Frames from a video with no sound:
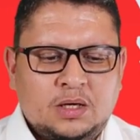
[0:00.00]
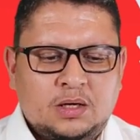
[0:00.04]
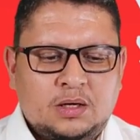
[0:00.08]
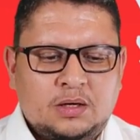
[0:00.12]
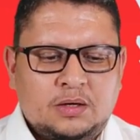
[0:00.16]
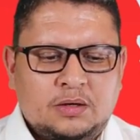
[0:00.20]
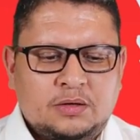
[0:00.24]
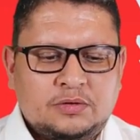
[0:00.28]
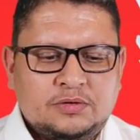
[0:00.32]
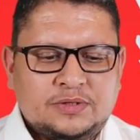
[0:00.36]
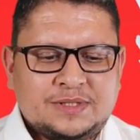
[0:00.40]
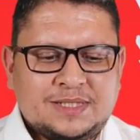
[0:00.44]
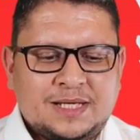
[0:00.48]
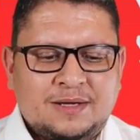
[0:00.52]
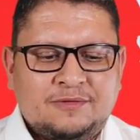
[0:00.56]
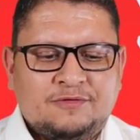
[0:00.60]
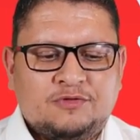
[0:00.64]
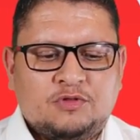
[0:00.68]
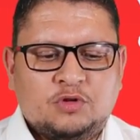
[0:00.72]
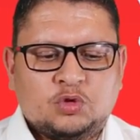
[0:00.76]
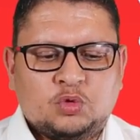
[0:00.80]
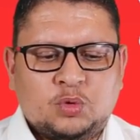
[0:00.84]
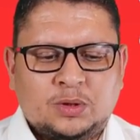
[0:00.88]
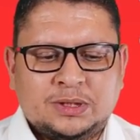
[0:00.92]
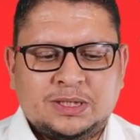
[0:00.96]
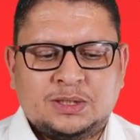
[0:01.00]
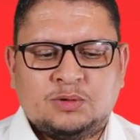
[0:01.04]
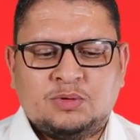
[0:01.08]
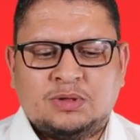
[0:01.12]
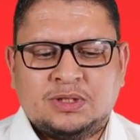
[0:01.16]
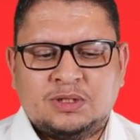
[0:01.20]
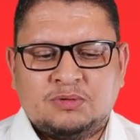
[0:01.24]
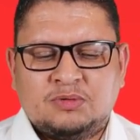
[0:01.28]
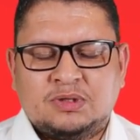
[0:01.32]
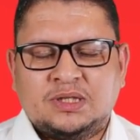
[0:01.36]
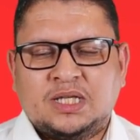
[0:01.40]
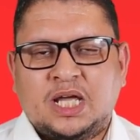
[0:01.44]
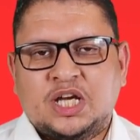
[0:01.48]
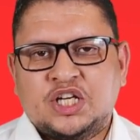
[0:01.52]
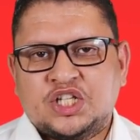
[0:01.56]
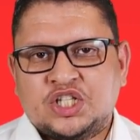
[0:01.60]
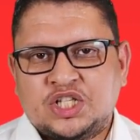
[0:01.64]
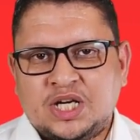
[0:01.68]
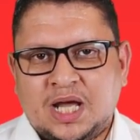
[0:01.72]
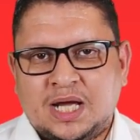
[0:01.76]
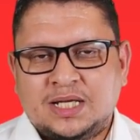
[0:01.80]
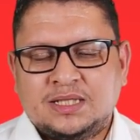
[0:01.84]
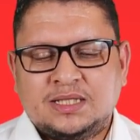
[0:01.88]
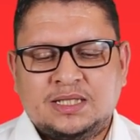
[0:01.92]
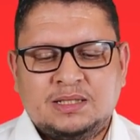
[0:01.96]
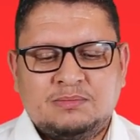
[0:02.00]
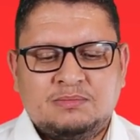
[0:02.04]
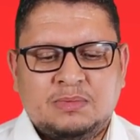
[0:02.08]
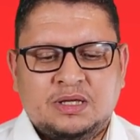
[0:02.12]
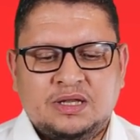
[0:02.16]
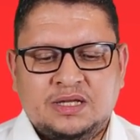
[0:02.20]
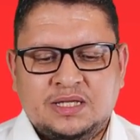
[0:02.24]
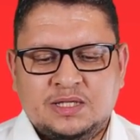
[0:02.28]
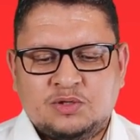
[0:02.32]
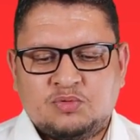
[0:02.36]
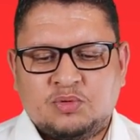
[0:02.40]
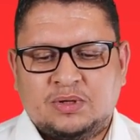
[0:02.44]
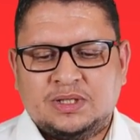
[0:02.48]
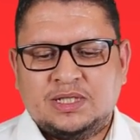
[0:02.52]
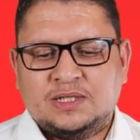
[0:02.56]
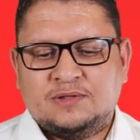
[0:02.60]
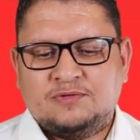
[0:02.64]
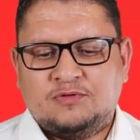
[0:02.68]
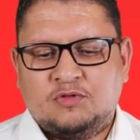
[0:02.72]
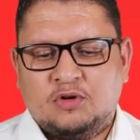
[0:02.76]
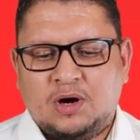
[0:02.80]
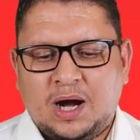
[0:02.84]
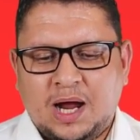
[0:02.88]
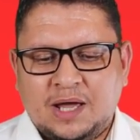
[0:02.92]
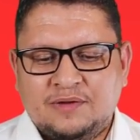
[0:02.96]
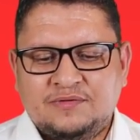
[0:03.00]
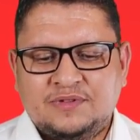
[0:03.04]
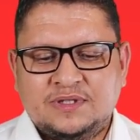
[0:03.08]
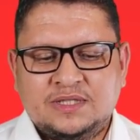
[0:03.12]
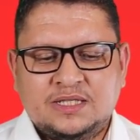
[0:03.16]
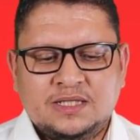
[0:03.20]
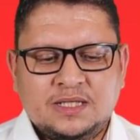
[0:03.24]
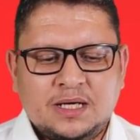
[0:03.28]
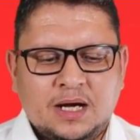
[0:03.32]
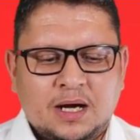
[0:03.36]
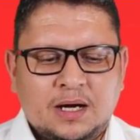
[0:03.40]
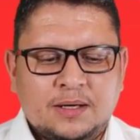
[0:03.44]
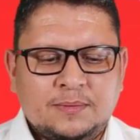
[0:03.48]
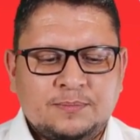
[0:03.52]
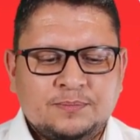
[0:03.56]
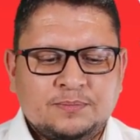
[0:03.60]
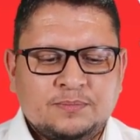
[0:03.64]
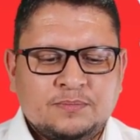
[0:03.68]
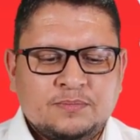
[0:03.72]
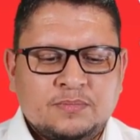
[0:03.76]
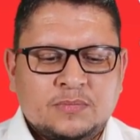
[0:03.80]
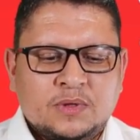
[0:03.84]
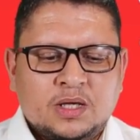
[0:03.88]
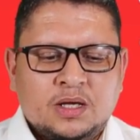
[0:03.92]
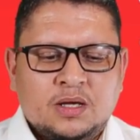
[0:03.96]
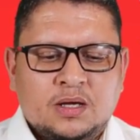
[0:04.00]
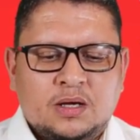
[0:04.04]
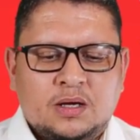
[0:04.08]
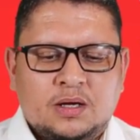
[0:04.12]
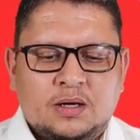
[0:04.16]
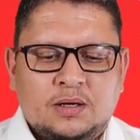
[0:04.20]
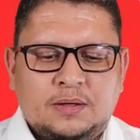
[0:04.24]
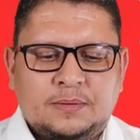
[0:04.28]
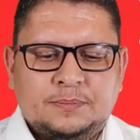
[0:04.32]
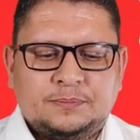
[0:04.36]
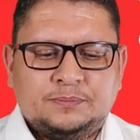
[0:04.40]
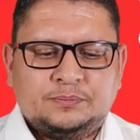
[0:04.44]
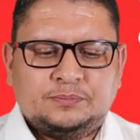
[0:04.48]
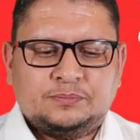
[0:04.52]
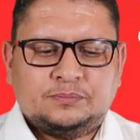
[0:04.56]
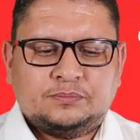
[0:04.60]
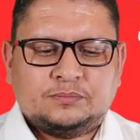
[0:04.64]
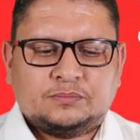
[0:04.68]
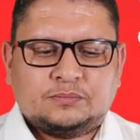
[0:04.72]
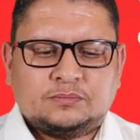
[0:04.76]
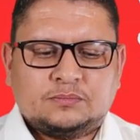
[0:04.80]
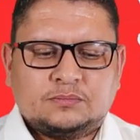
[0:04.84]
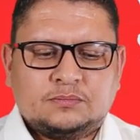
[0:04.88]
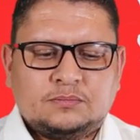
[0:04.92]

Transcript: Uh, same for 2021-19, but this one is for IVDR. Um,